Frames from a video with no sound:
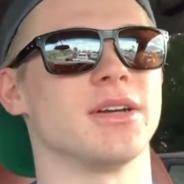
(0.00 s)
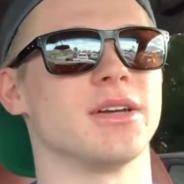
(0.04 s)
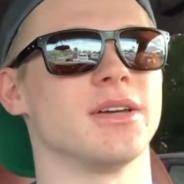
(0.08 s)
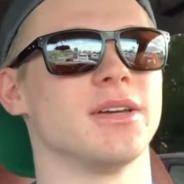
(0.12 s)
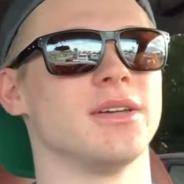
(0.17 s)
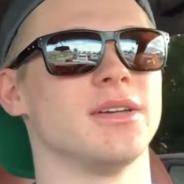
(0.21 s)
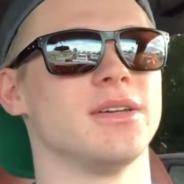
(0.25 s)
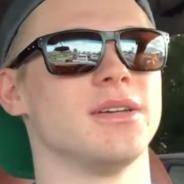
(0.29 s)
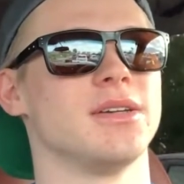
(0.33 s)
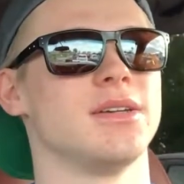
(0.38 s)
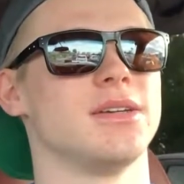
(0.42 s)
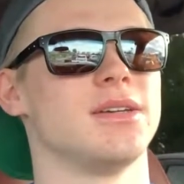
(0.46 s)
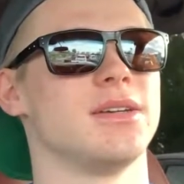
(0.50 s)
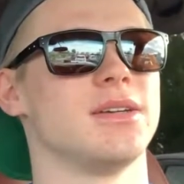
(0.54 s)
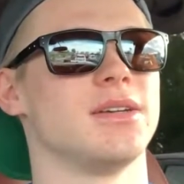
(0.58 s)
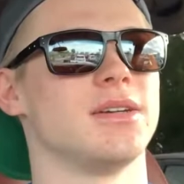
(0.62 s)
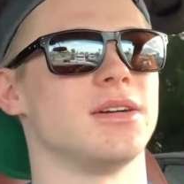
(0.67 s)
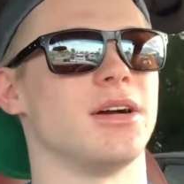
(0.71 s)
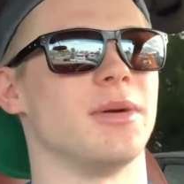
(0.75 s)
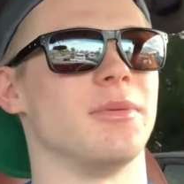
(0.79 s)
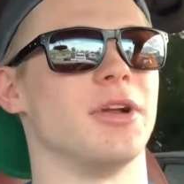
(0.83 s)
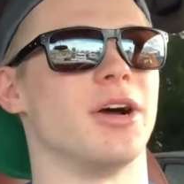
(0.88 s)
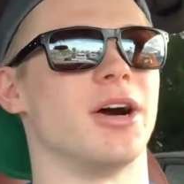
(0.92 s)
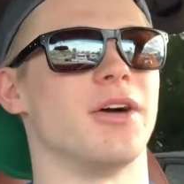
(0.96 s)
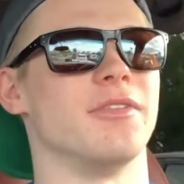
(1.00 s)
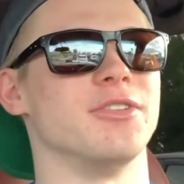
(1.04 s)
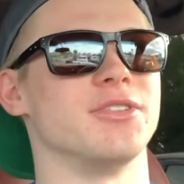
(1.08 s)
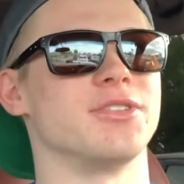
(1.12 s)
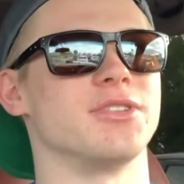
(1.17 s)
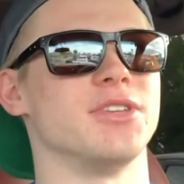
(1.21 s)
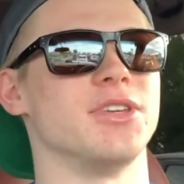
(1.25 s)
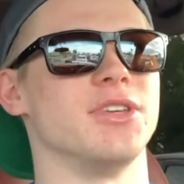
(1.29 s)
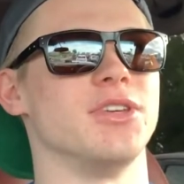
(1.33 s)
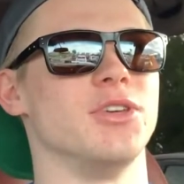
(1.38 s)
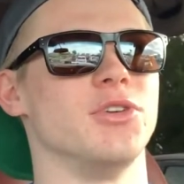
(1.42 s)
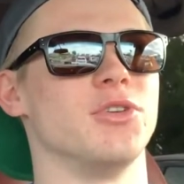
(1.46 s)
I mean,
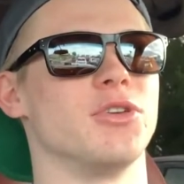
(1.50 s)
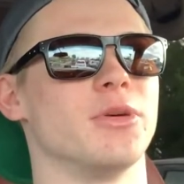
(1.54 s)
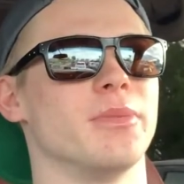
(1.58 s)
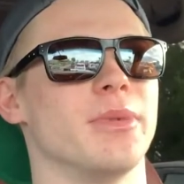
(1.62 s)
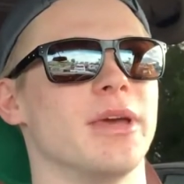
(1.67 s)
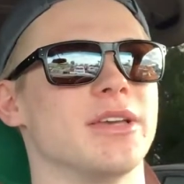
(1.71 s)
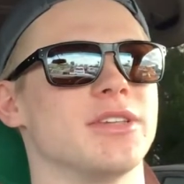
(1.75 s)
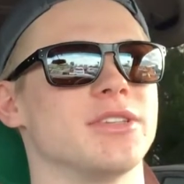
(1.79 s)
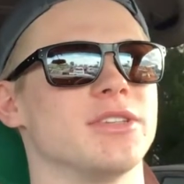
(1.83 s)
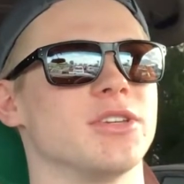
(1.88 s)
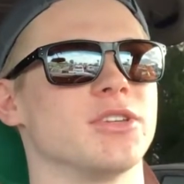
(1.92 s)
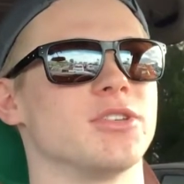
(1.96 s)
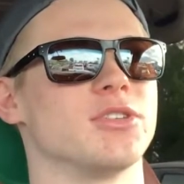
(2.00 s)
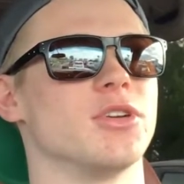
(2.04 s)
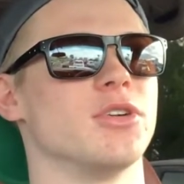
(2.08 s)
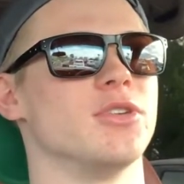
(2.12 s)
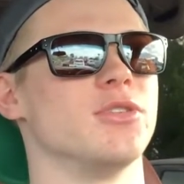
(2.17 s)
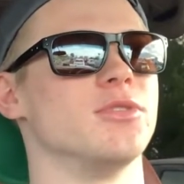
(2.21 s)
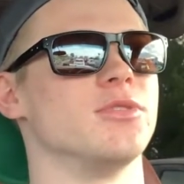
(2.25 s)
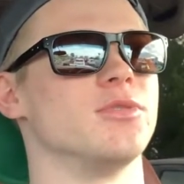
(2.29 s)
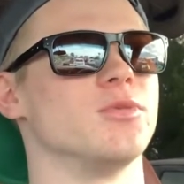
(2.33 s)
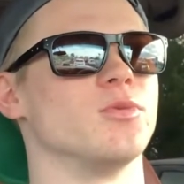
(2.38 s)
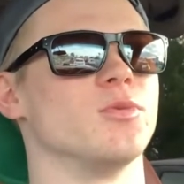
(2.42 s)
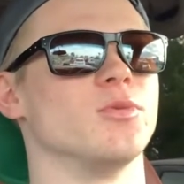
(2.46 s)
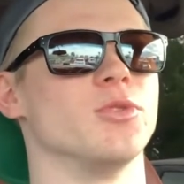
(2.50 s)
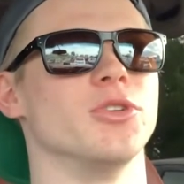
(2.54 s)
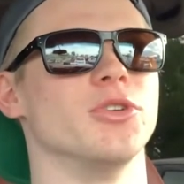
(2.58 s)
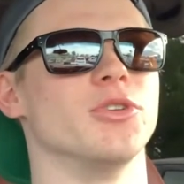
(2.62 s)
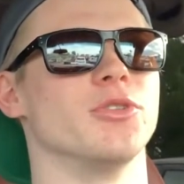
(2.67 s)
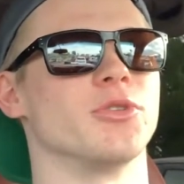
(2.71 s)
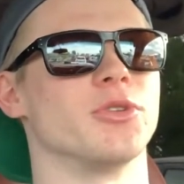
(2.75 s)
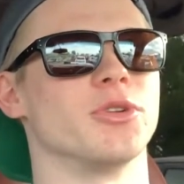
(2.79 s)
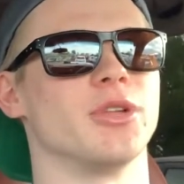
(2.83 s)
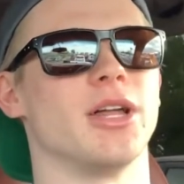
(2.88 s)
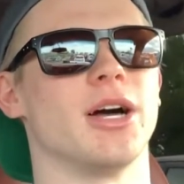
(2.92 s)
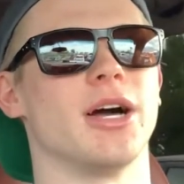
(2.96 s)
obviously, you can make 6.0s
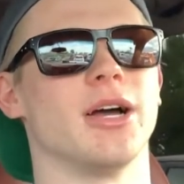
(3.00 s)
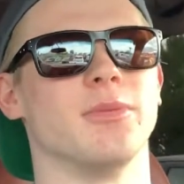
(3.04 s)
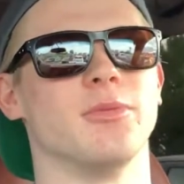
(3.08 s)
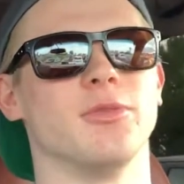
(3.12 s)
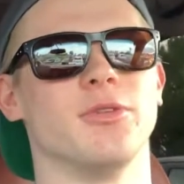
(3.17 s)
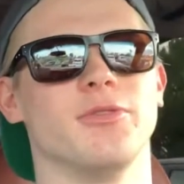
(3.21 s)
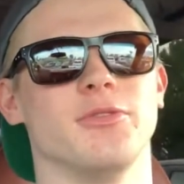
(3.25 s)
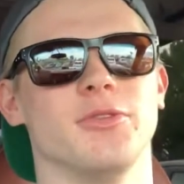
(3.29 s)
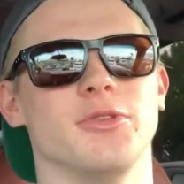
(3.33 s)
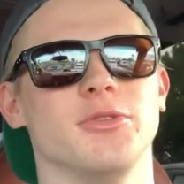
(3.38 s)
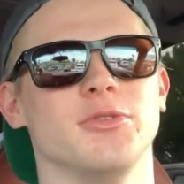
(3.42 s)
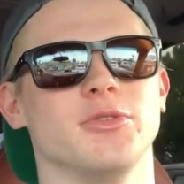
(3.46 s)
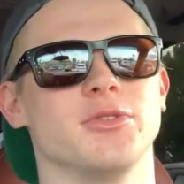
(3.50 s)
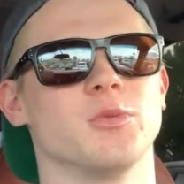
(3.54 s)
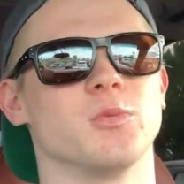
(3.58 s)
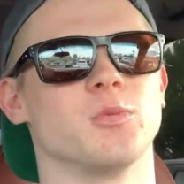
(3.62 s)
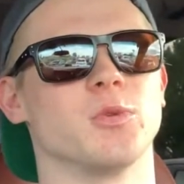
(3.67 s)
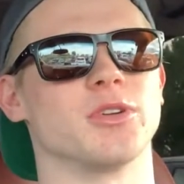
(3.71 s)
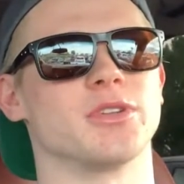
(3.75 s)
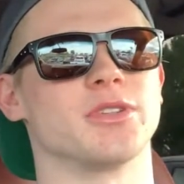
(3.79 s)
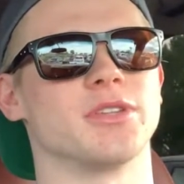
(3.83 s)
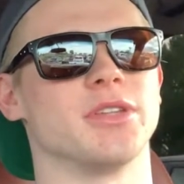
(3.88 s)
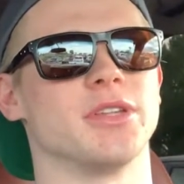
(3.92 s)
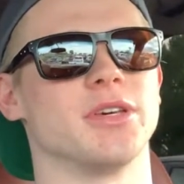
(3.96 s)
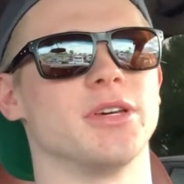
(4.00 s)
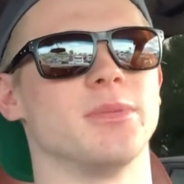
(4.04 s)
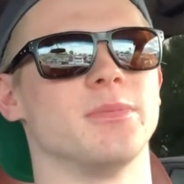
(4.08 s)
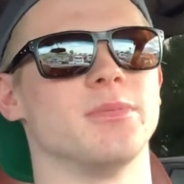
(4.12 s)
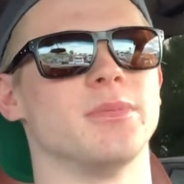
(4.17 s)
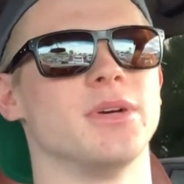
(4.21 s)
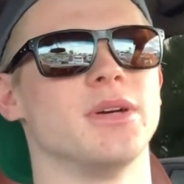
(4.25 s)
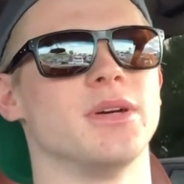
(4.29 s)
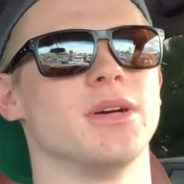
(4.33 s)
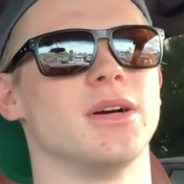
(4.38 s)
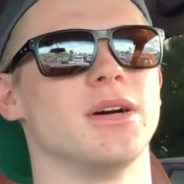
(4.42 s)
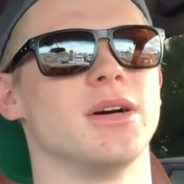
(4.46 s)
real reliable if you do some work to
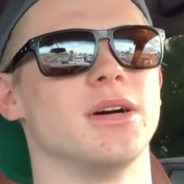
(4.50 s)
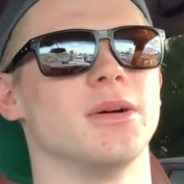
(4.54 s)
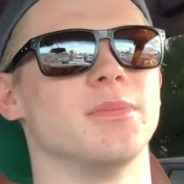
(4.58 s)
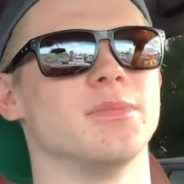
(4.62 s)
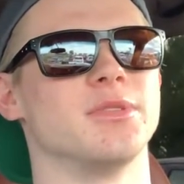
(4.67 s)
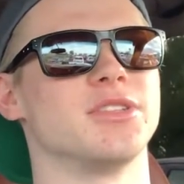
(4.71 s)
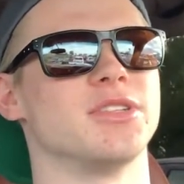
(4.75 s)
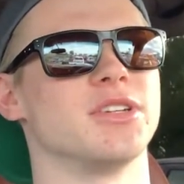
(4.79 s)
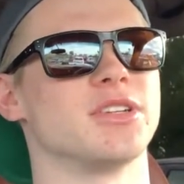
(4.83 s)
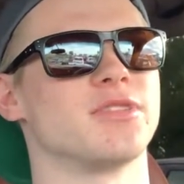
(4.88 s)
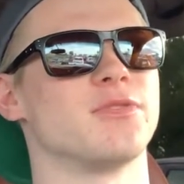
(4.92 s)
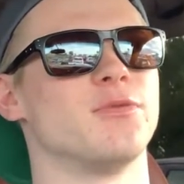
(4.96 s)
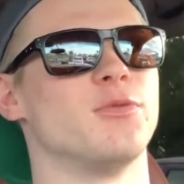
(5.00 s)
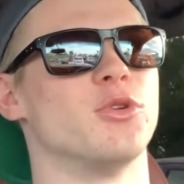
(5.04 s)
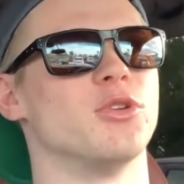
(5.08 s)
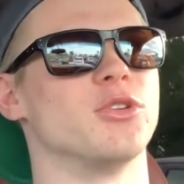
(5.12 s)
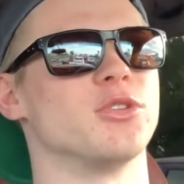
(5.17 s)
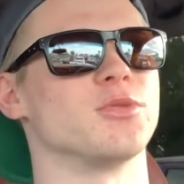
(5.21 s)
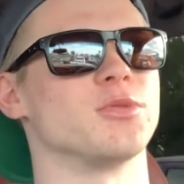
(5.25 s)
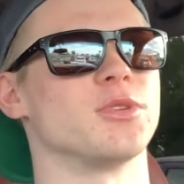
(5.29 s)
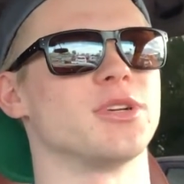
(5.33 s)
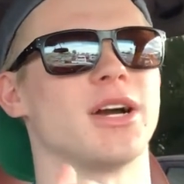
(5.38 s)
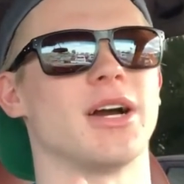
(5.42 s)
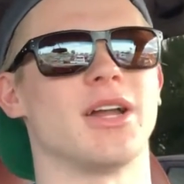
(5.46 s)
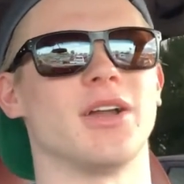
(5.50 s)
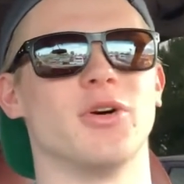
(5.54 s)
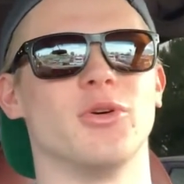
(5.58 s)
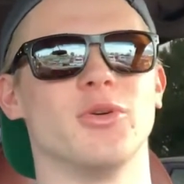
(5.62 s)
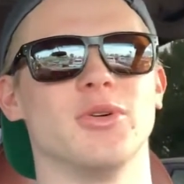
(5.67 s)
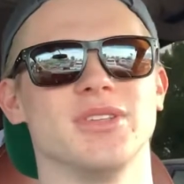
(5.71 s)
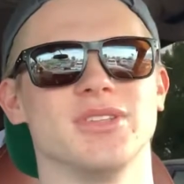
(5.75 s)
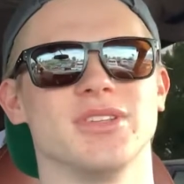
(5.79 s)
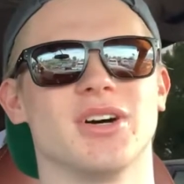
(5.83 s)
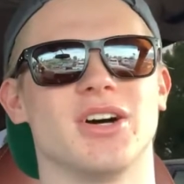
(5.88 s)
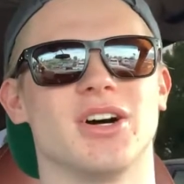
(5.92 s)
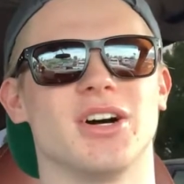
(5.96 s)
them. 6.4s were kind of
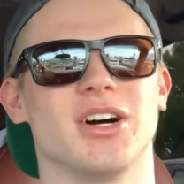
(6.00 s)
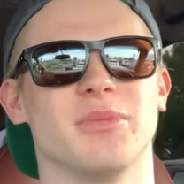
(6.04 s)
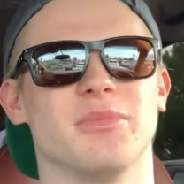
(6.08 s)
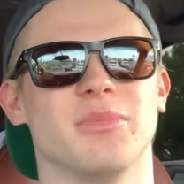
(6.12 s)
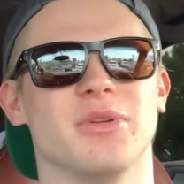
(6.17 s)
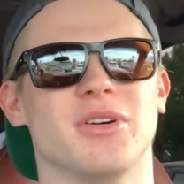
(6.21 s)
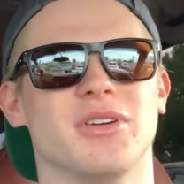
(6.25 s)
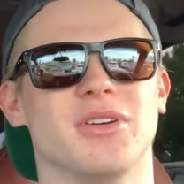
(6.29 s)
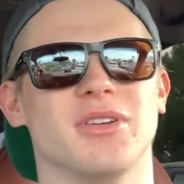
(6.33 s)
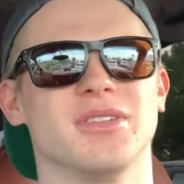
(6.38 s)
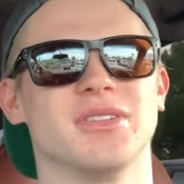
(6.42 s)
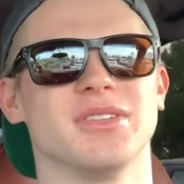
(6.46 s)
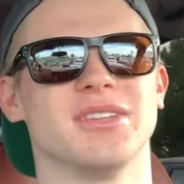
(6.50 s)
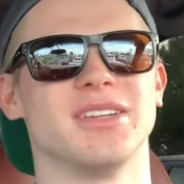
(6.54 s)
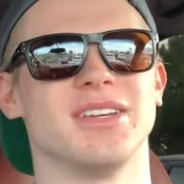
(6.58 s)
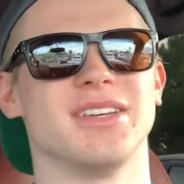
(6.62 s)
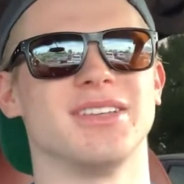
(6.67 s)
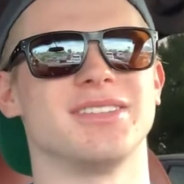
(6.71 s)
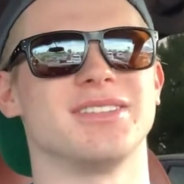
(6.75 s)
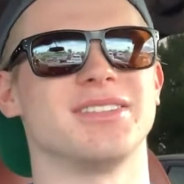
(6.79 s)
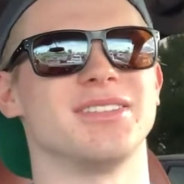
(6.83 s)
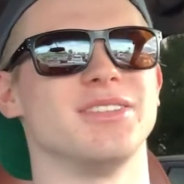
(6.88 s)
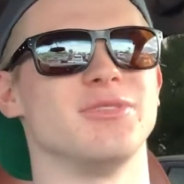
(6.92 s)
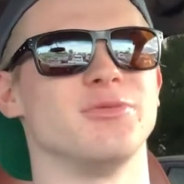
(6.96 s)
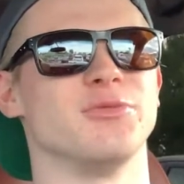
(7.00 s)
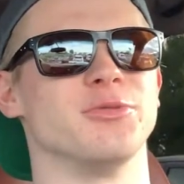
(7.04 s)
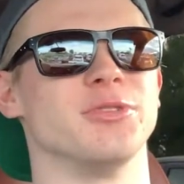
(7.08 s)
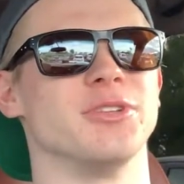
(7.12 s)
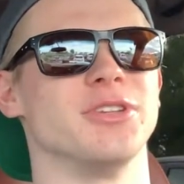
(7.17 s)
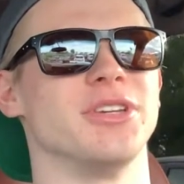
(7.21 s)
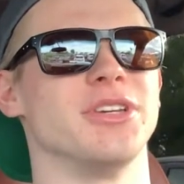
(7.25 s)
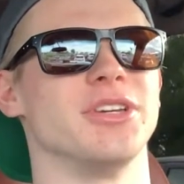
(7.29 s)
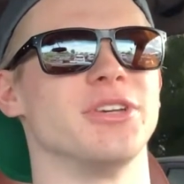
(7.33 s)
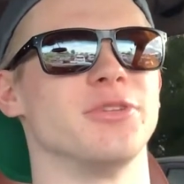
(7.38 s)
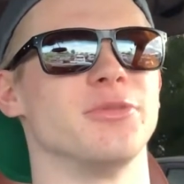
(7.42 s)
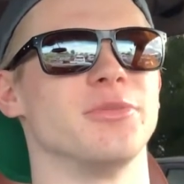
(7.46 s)
always the oddball. It's
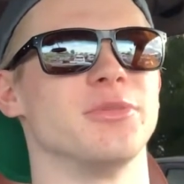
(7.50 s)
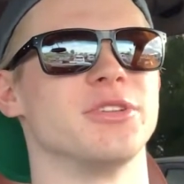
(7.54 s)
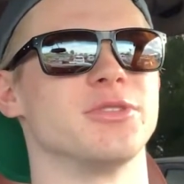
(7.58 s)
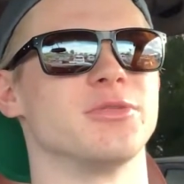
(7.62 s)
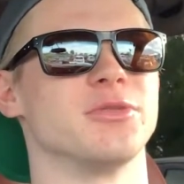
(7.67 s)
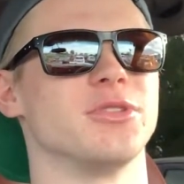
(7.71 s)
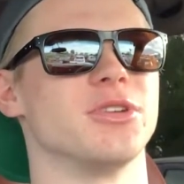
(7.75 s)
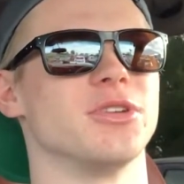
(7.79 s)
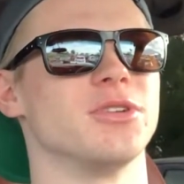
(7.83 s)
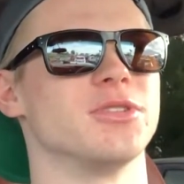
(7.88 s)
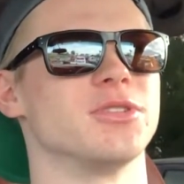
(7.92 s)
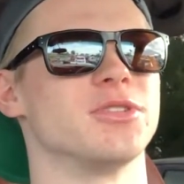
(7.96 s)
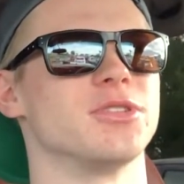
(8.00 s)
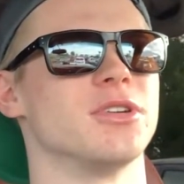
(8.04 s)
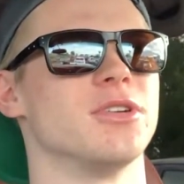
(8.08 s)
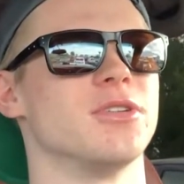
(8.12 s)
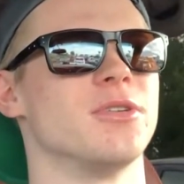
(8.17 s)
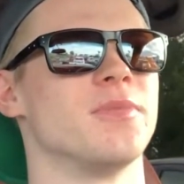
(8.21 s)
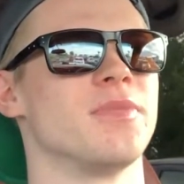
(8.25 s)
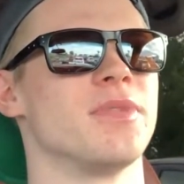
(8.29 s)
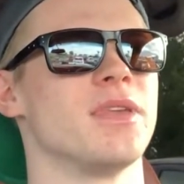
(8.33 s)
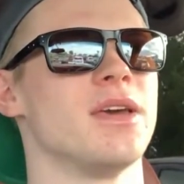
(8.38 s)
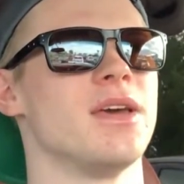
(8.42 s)
really hit or miss with those. So